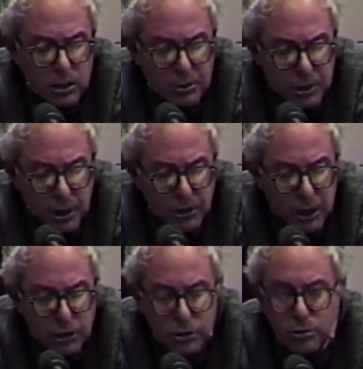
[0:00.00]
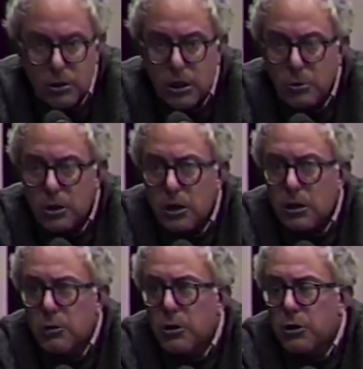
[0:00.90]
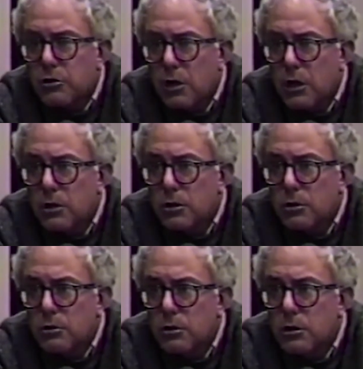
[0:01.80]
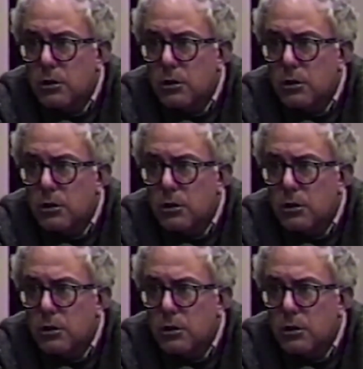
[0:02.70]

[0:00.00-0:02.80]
Some of the other issues that we're dealing with are trying to